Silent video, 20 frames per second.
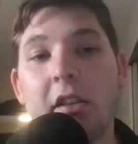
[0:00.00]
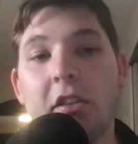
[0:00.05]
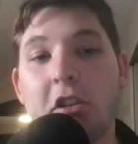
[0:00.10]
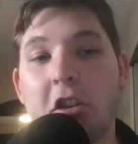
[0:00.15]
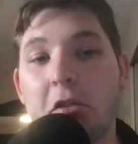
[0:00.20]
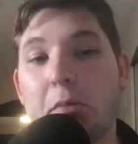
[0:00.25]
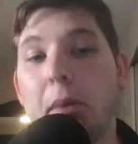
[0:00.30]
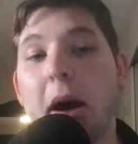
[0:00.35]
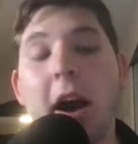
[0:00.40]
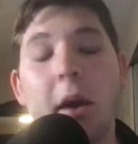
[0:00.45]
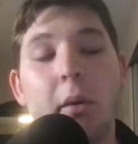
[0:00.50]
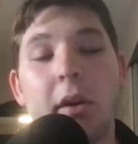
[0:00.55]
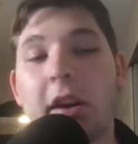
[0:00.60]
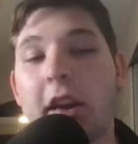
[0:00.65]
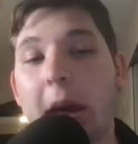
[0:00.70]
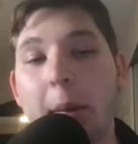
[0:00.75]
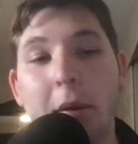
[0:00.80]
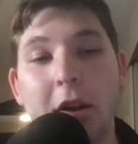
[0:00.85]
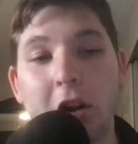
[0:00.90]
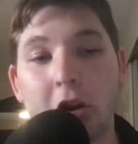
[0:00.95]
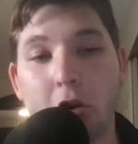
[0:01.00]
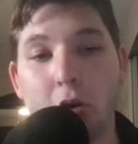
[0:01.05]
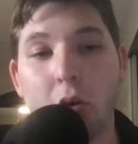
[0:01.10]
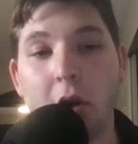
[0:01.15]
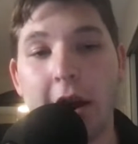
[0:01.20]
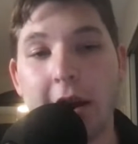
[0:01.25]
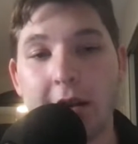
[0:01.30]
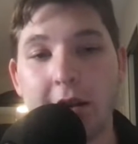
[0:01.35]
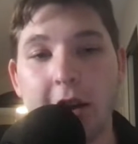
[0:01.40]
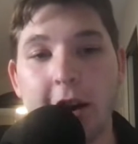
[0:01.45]
this bye week came at a
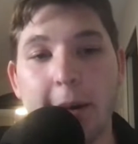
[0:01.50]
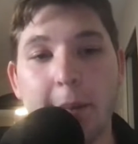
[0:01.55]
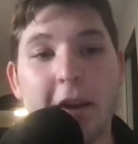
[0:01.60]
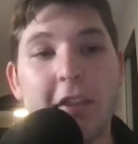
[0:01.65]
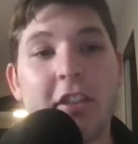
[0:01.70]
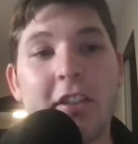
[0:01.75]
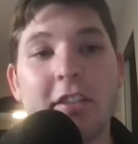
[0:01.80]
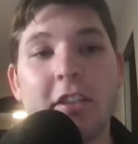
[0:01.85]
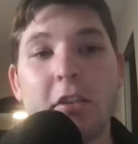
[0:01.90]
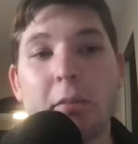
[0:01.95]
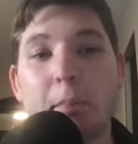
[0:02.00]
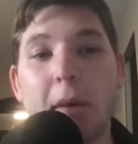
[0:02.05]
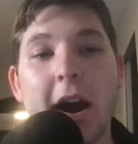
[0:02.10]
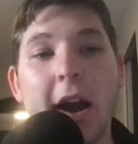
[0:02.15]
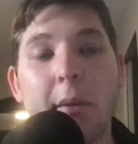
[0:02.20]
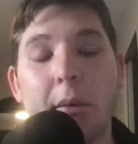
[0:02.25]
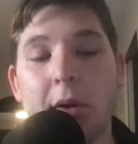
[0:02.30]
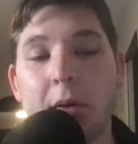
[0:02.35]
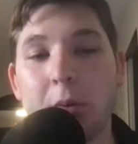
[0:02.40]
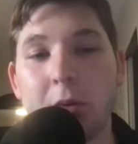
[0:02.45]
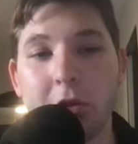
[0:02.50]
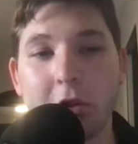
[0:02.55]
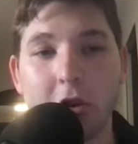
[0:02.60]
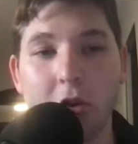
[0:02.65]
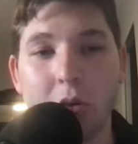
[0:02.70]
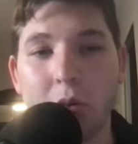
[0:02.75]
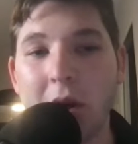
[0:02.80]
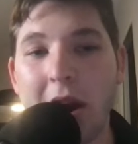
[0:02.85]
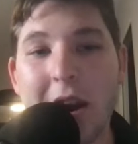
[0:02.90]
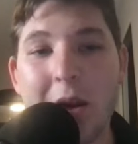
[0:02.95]
great time. I think this bye week was
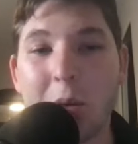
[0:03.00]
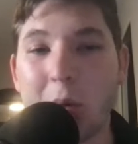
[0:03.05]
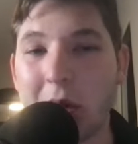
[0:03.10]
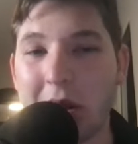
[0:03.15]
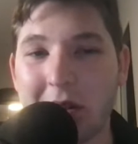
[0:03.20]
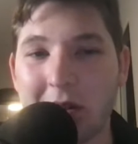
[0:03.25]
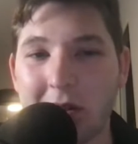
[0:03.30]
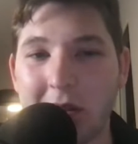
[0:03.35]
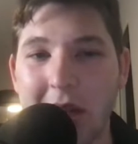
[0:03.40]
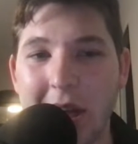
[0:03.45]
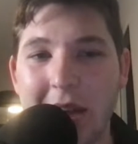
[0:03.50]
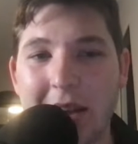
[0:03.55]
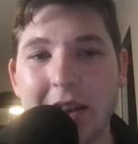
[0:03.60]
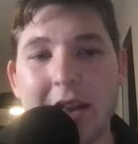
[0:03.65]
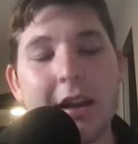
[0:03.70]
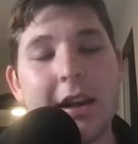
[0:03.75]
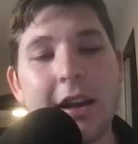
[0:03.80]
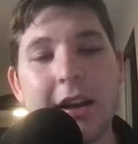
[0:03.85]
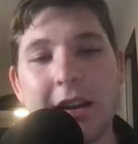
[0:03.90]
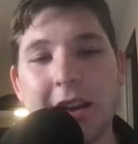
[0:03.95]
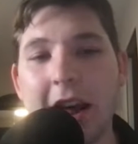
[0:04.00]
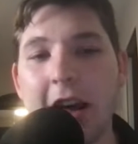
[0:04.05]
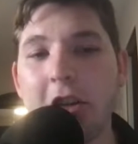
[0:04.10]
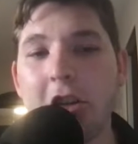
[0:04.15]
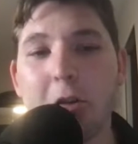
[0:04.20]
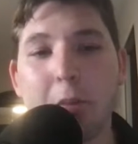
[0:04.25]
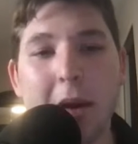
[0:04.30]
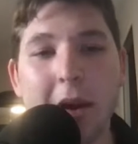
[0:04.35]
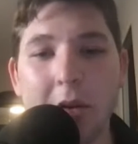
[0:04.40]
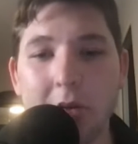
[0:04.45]
a great reset. Now
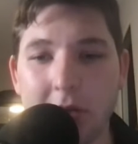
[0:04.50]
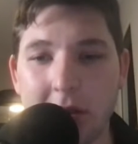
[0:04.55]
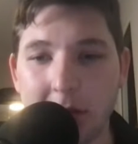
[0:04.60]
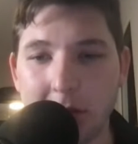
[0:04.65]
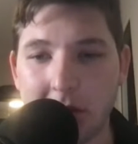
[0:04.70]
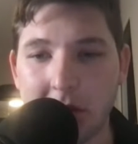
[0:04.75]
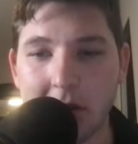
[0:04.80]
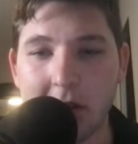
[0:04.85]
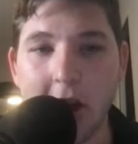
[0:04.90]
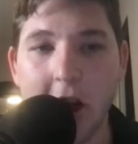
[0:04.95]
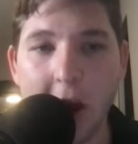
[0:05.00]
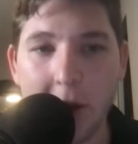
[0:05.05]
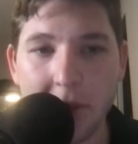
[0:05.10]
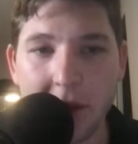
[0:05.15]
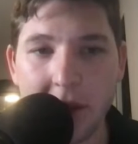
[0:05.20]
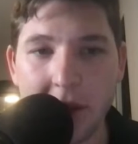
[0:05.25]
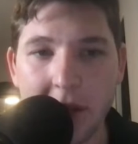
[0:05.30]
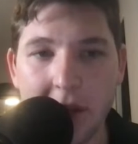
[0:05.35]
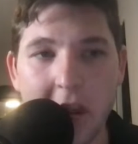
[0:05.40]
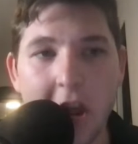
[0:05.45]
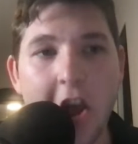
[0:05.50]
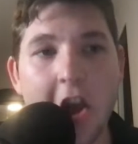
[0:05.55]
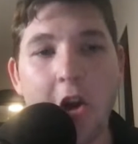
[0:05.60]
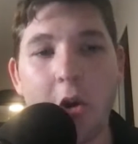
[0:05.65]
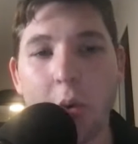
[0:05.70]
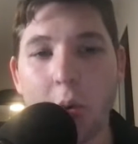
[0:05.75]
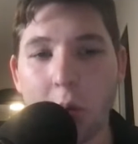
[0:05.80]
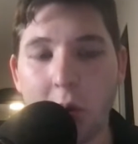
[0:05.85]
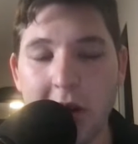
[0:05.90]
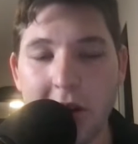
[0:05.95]
this Bengals team can come in
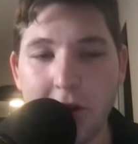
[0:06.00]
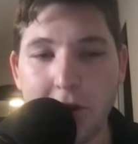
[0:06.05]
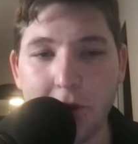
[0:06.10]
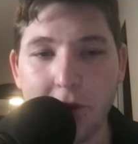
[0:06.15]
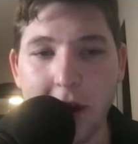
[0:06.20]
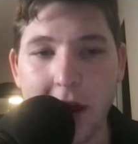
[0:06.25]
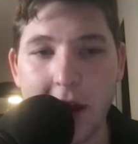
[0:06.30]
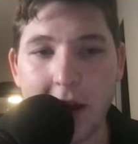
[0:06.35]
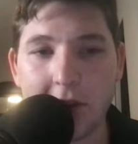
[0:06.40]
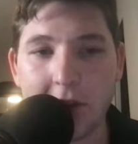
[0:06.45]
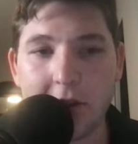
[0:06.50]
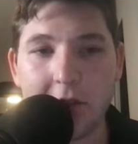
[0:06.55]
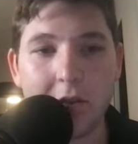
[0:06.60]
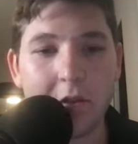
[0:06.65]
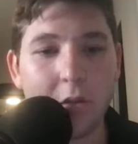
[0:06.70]
refreshed,